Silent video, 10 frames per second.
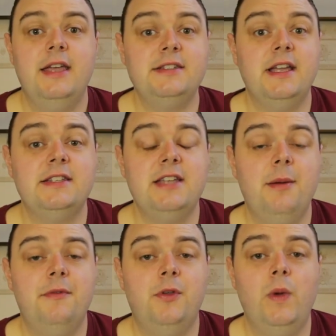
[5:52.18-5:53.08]
It's that
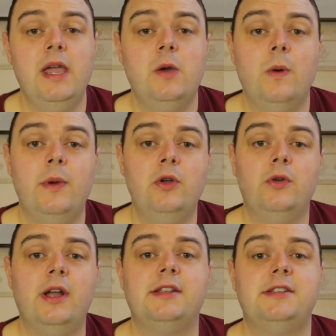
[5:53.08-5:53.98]
time of the week where we
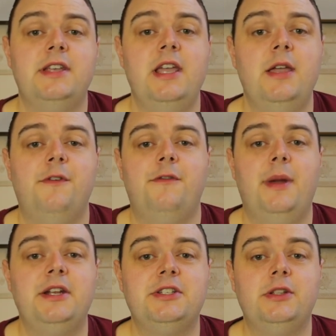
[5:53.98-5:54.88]
all get to see if I've
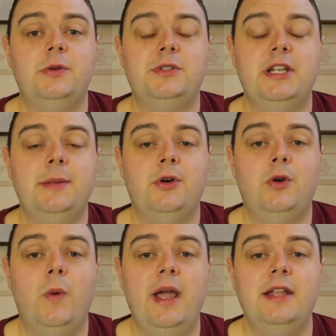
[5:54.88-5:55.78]
managed to lose any
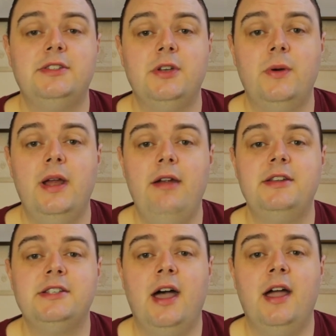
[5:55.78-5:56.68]
more weight. So here it
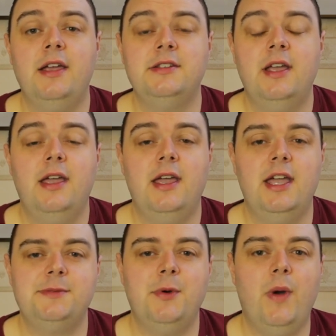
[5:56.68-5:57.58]
is, guys.
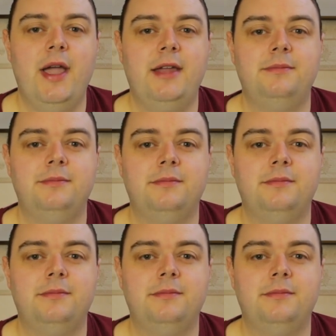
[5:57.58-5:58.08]
Here's my weighing.